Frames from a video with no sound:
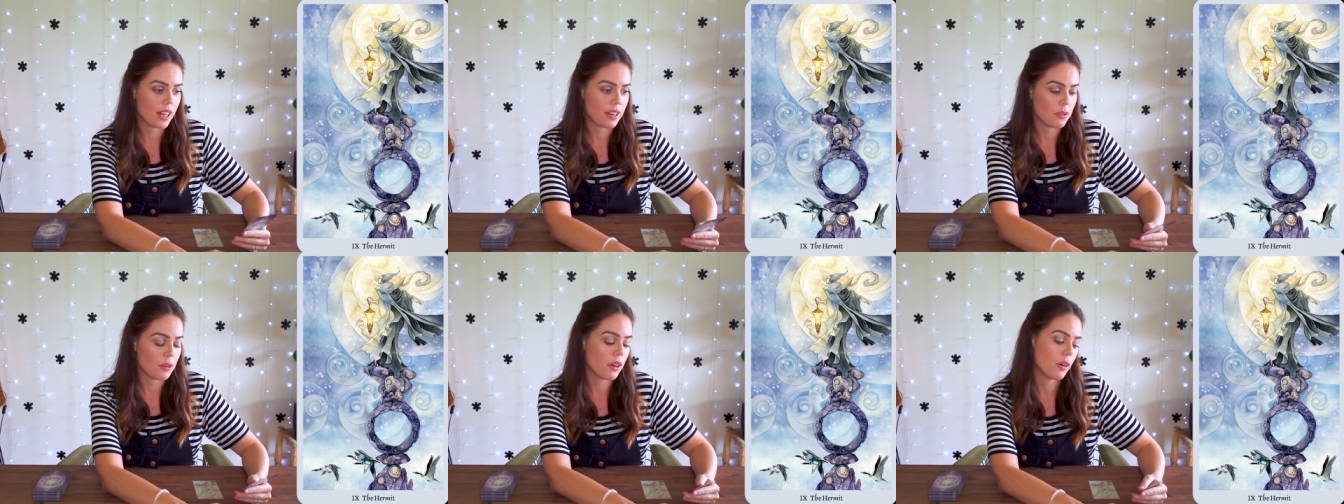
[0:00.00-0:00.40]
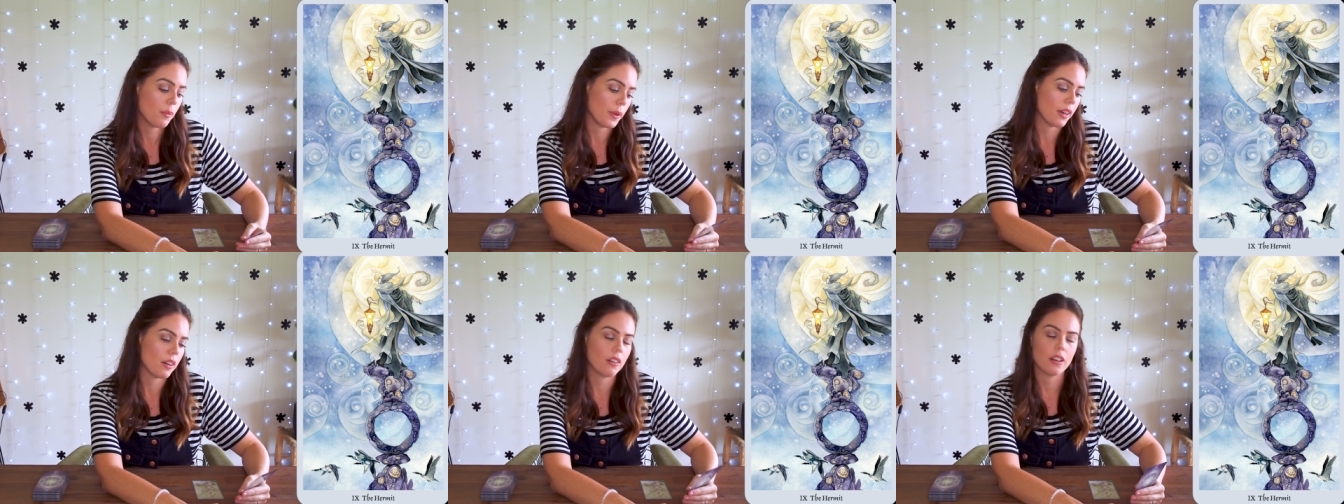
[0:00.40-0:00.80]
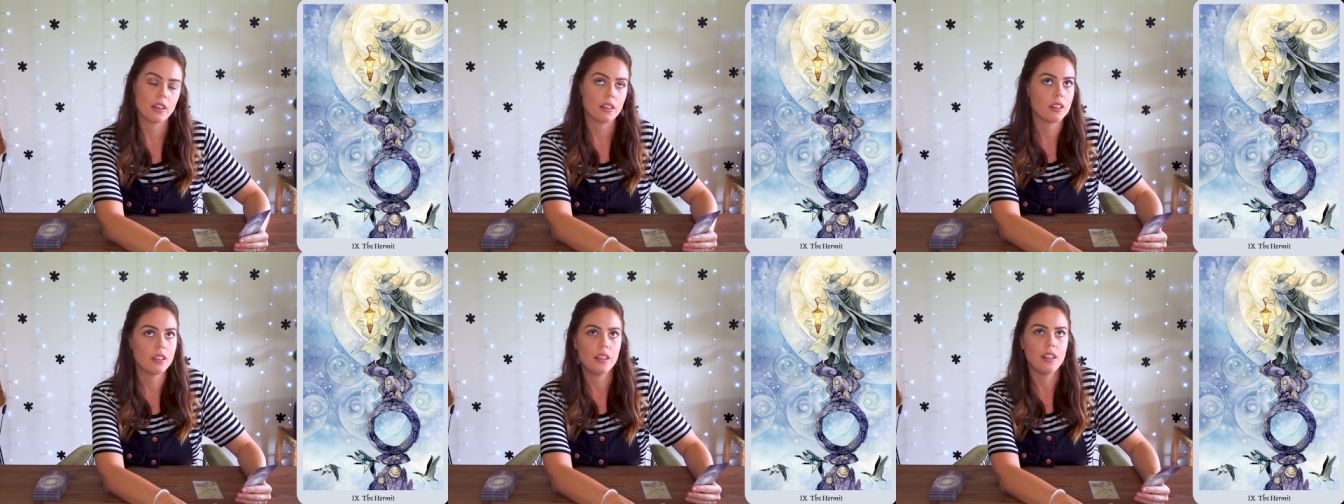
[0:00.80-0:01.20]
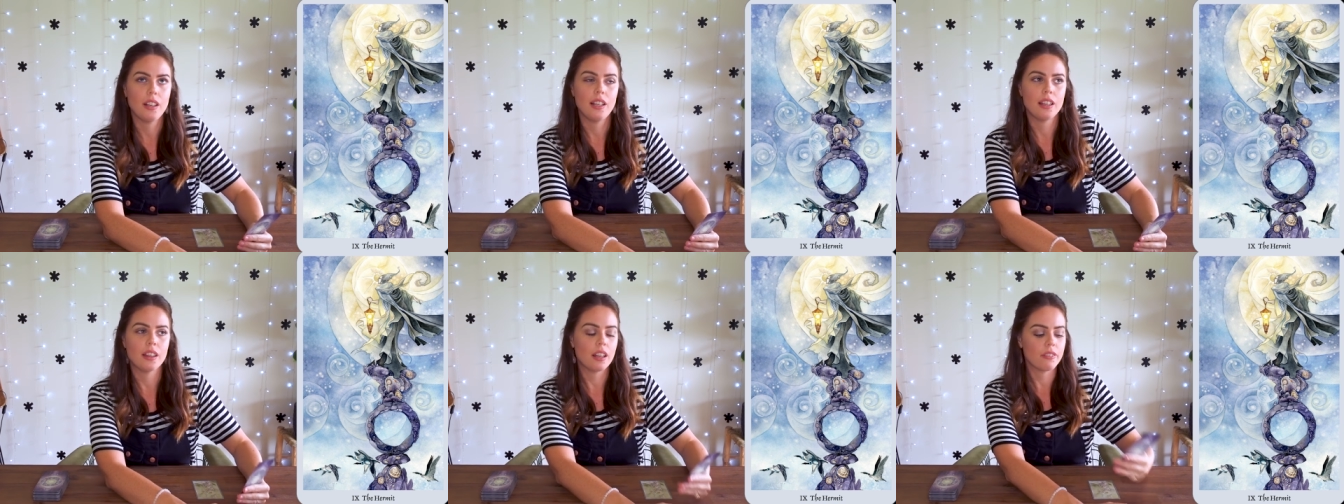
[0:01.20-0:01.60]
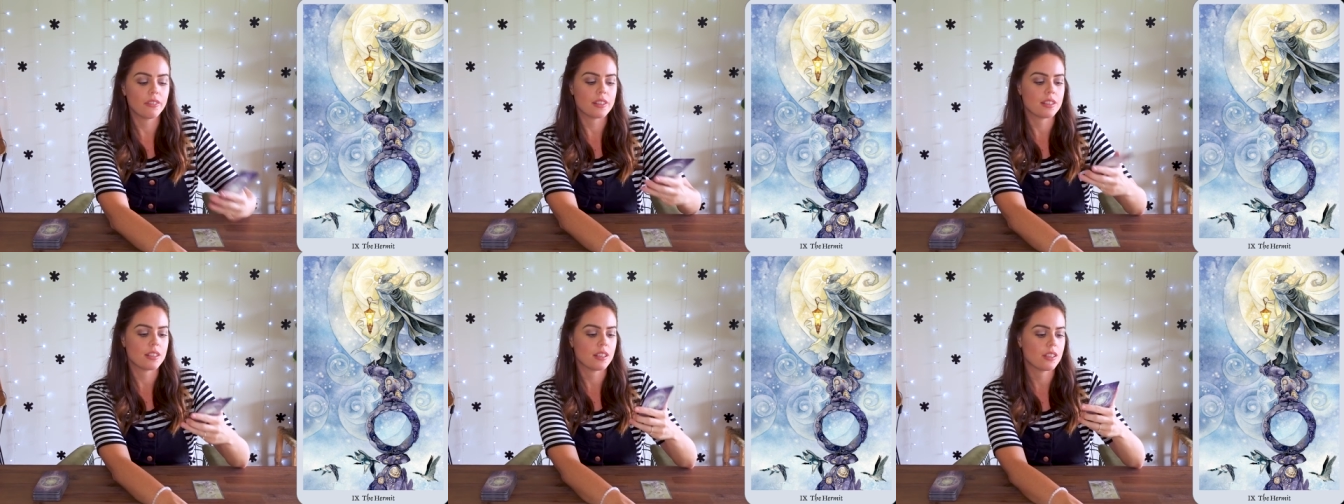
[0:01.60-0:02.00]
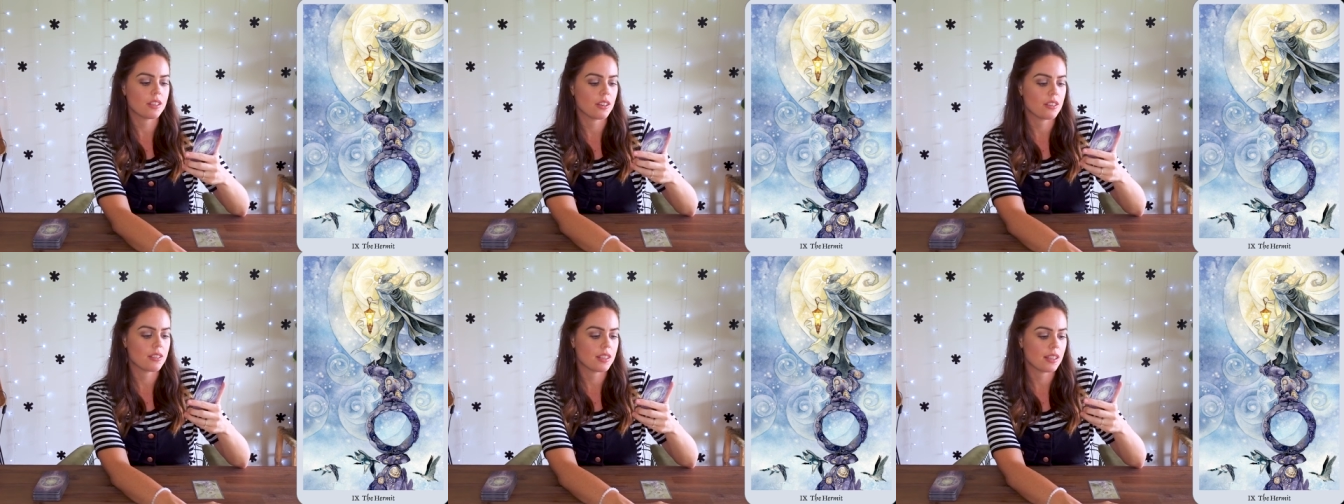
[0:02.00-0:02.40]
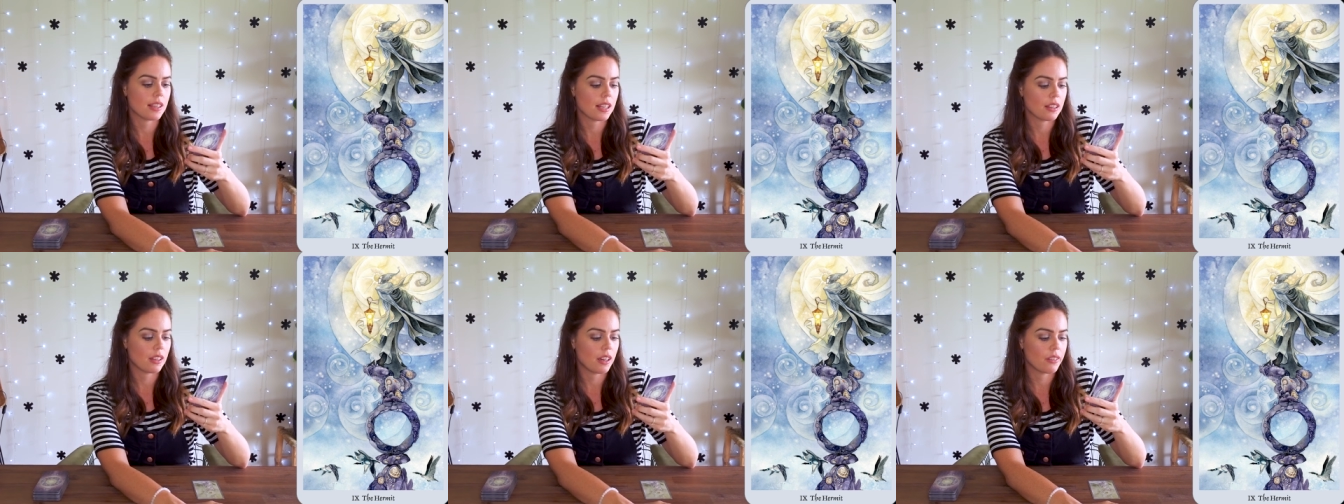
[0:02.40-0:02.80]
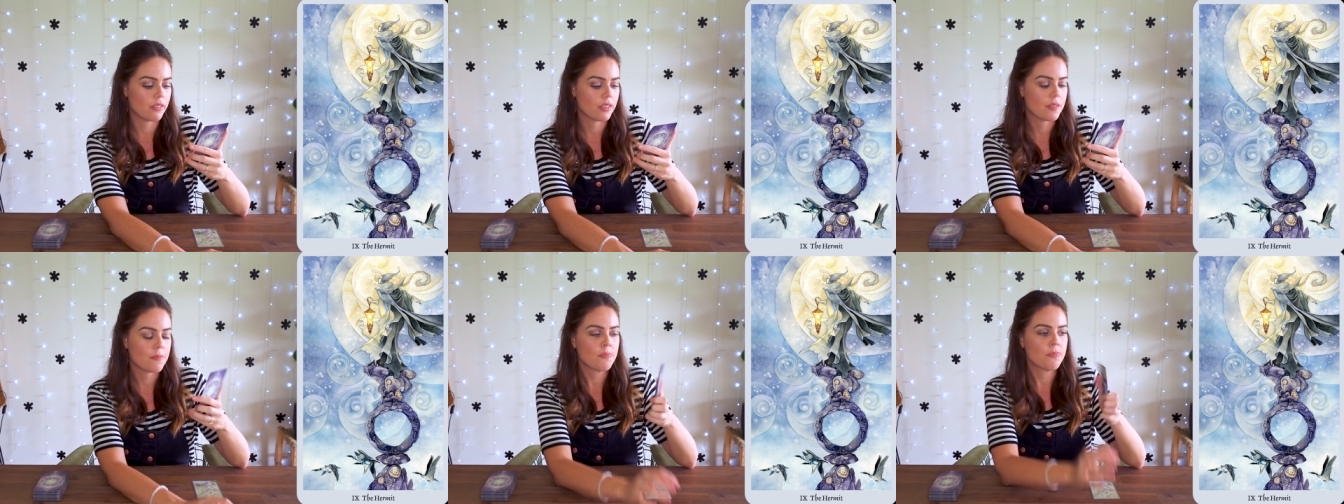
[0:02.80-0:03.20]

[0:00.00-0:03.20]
And oh my god, oh, I love listening to her sing that live.